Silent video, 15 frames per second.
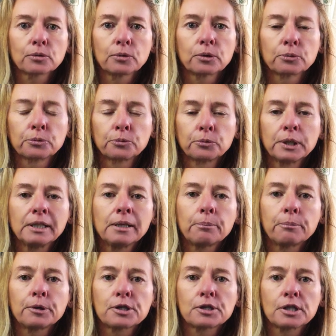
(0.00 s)
So I'd really
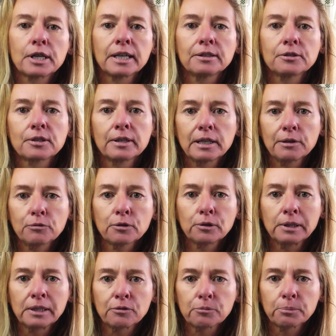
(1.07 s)
appreciate if you
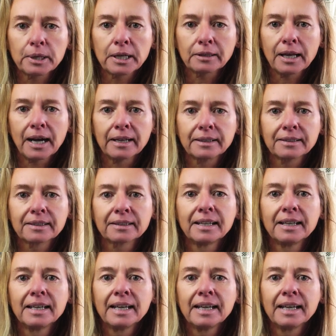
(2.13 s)
leave me a like